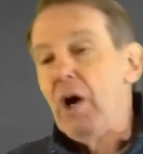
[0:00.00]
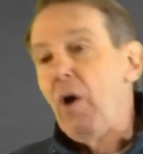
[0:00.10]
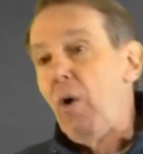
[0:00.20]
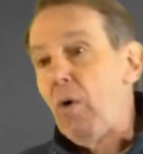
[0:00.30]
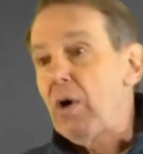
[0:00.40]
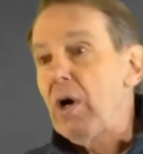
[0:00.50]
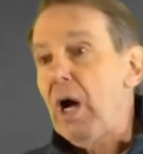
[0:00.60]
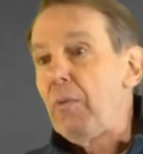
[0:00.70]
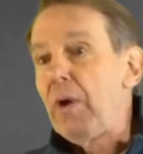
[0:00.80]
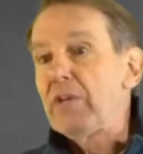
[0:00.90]
or
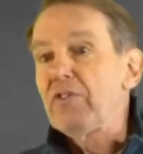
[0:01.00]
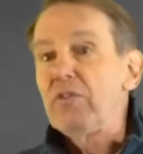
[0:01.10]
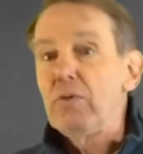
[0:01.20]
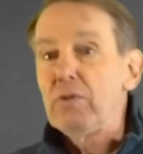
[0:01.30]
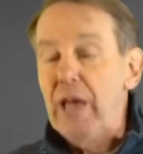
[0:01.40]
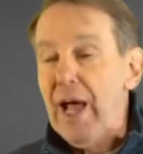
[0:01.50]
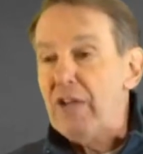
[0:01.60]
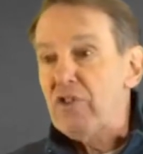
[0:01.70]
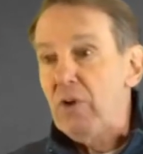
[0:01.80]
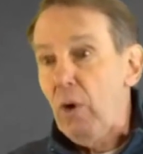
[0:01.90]
I want to
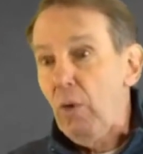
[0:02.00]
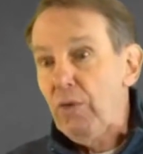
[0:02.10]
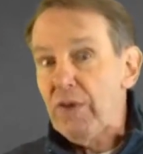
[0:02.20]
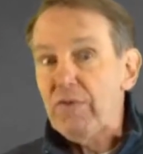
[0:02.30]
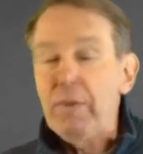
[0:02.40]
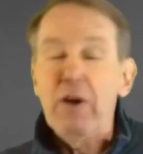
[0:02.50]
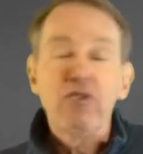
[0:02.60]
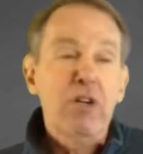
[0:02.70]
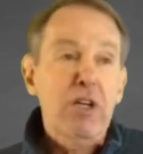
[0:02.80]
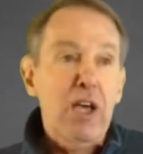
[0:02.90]
latch and hold the
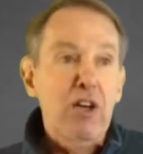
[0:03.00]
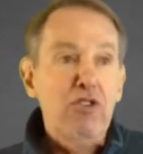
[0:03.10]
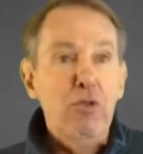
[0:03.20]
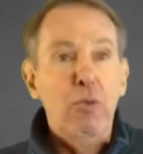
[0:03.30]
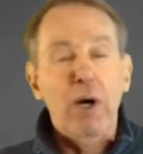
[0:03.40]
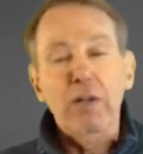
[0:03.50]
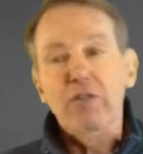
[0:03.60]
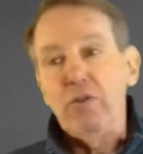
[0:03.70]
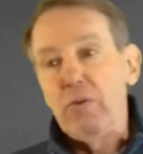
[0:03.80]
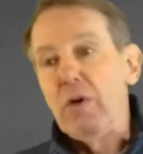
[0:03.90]
information in case you want
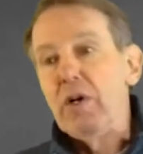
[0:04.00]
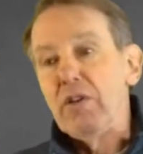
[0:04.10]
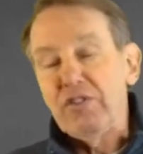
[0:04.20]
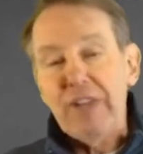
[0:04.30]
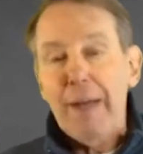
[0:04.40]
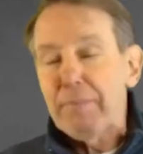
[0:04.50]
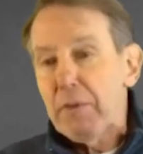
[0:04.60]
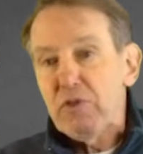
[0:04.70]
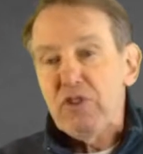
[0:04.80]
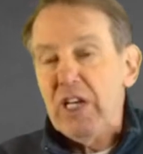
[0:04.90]
to stop
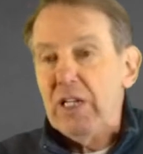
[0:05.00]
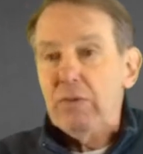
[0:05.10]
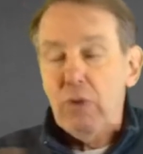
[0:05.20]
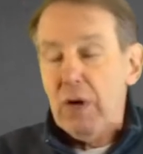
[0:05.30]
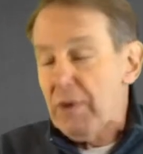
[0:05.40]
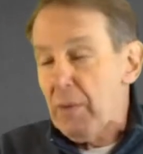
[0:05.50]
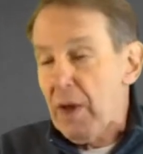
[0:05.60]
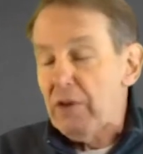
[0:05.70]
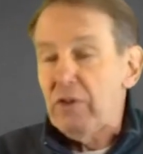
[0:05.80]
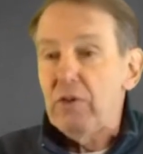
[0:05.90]
the machine, whatever you
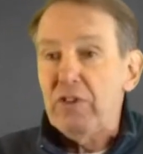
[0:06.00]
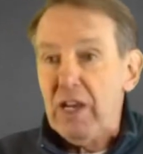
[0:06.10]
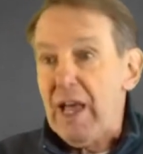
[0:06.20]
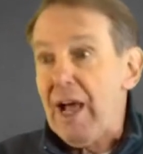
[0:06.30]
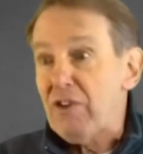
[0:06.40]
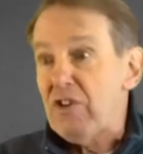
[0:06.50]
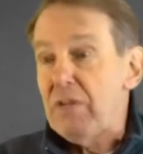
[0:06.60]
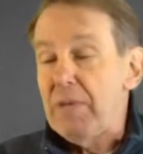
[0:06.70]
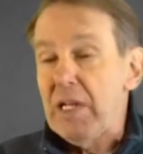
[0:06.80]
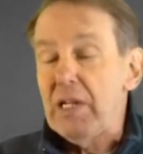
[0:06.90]
want to do, take action
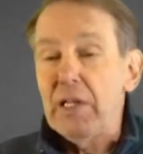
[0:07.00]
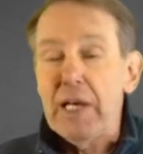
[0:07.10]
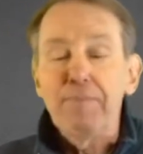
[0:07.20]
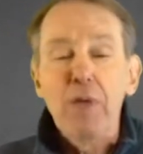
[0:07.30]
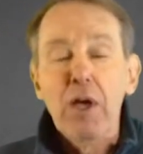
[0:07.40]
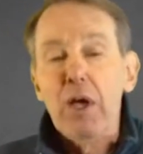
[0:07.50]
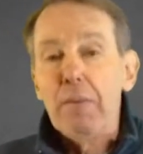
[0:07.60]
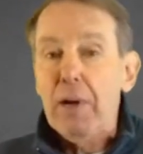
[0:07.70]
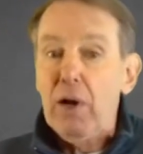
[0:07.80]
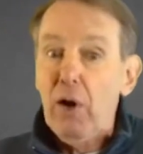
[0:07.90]
immediately.
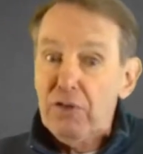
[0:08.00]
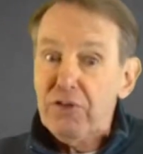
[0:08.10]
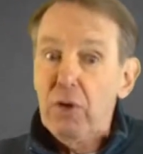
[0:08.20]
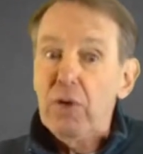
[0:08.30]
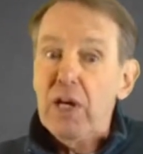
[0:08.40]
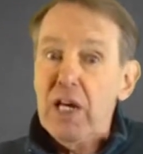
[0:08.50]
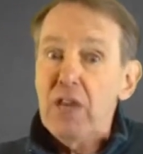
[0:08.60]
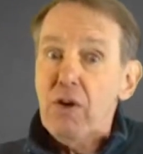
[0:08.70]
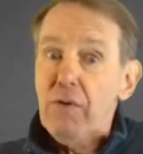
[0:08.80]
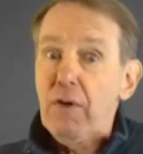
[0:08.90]
But also,
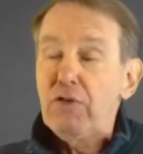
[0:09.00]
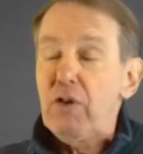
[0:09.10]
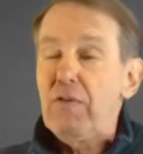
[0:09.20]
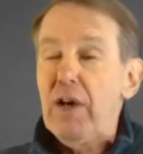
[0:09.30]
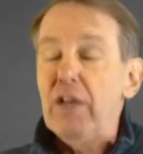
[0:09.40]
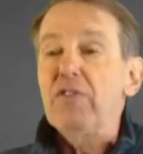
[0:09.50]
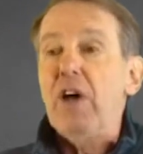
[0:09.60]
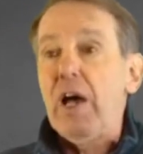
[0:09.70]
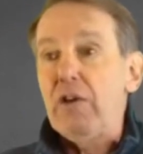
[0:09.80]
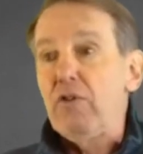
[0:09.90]
either of those 2 events,
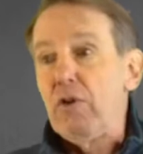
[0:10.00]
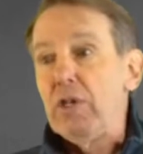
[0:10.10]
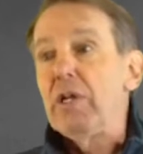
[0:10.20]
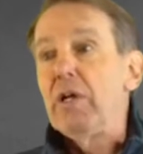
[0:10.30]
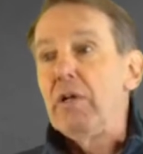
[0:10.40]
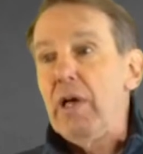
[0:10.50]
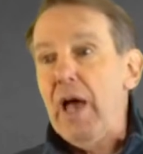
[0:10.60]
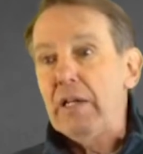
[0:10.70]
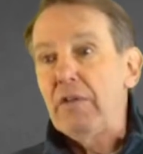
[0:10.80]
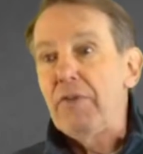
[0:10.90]
I could
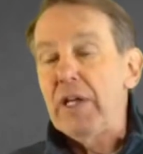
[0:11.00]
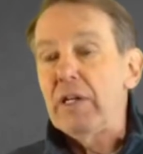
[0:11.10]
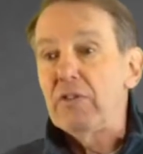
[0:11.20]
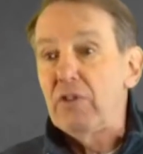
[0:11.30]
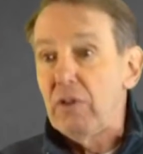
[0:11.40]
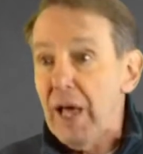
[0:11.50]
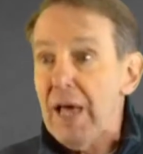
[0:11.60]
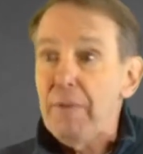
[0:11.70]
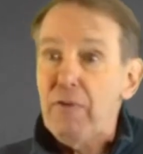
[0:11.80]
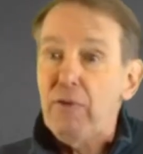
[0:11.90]
activate a
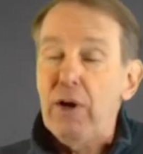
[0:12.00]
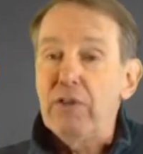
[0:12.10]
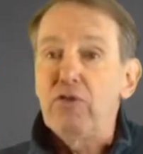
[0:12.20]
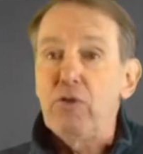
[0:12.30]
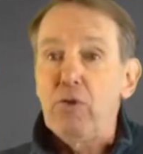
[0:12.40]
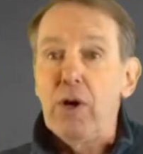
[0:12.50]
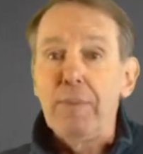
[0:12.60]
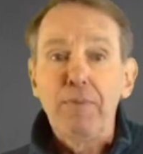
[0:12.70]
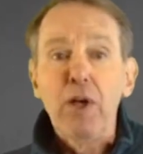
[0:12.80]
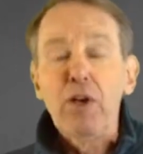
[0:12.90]
delay before I do
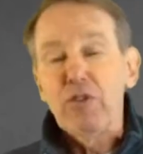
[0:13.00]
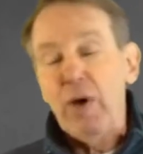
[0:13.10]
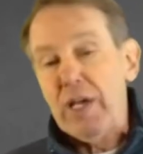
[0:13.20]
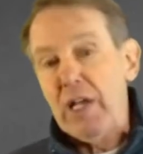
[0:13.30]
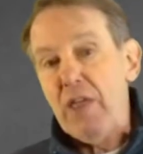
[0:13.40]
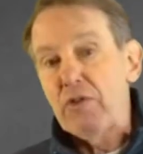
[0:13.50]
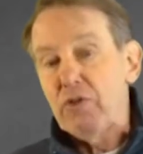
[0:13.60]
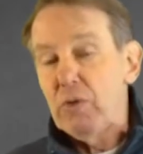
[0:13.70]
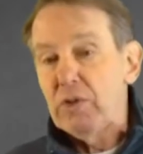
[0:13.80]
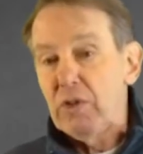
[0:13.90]
them. So I could either
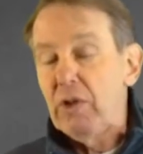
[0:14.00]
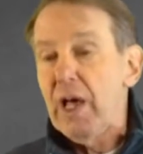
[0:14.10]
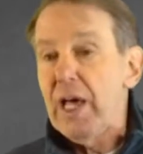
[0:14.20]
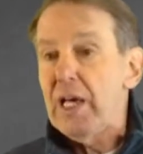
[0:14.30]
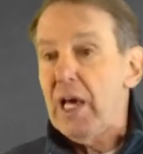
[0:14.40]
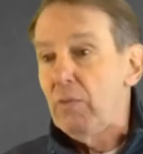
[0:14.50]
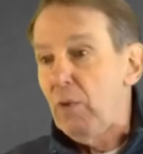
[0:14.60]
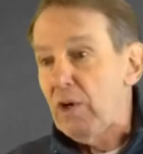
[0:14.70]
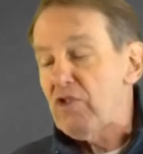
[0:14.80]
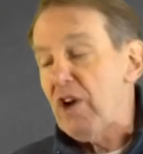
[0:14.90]
do a delay in
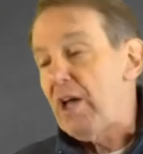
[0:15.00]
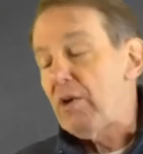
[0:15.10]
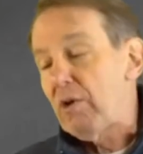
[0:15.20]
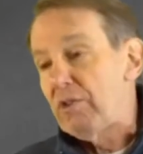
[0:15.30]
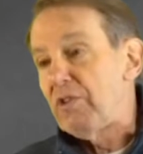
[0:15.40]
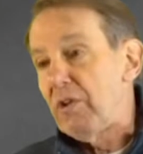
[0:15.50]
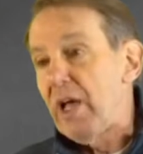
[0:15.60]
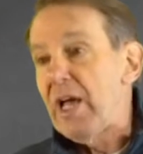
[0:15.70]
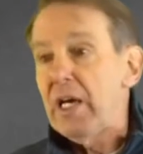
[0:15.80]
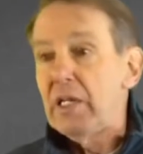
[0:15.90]
one shot or a
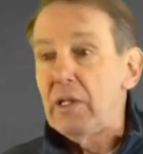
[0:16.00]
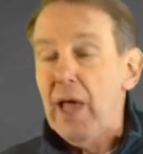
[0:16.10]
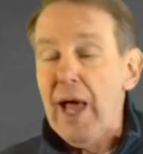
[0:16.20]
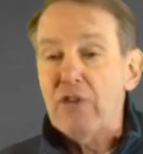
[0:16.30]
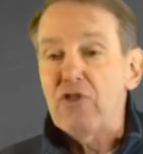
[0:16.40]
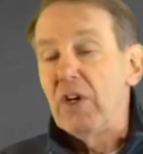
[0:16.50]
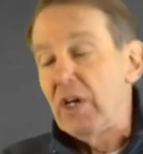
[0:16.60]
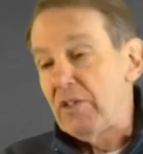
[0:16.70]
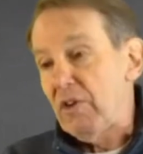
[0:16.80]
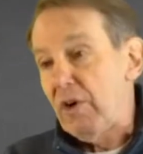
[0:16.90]
delay in latch
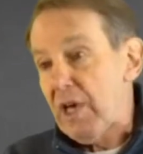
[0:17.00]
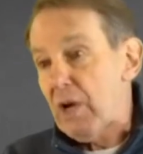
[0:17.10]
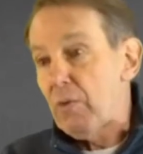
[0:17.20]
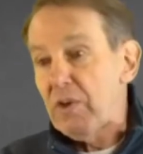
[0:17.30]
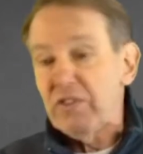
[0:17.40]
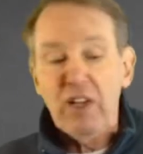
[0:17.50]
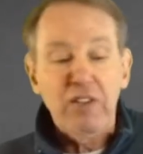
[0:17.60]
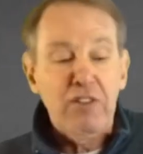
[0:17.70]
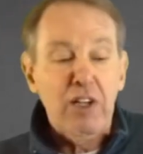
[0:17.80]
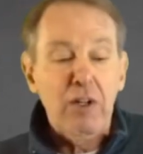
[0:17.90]
until I get a
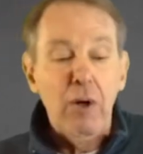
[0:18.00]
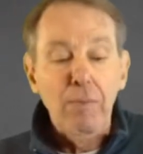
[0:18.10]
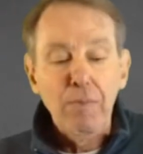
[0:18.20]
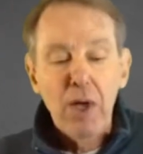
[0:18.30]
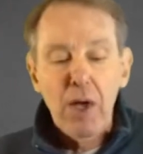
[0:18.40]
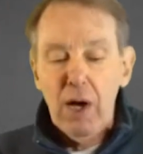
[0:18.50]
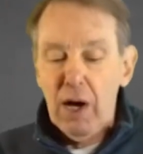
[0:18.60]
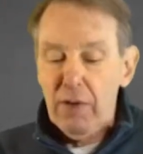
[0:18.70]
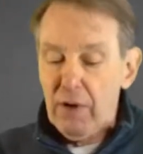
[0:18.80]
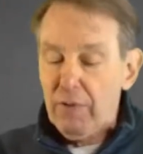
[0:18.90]
reset signal.
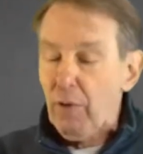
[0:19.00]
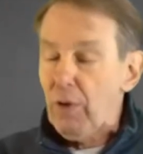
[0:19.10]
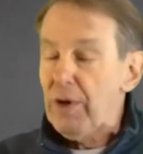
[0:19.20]
There are 4